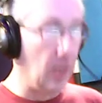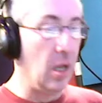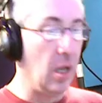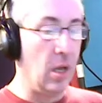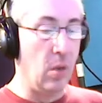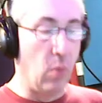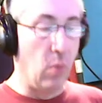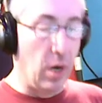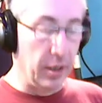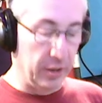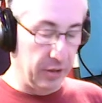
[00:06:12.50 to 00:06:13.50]

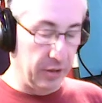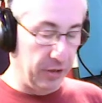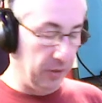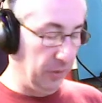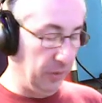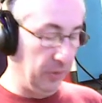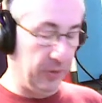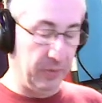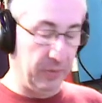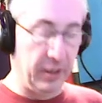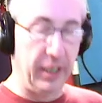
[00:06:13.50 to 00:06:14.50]
1, 2,
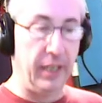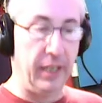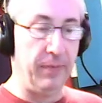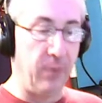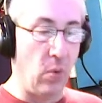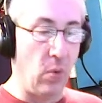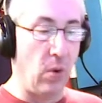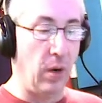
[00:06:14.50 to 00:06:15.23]
3, 4.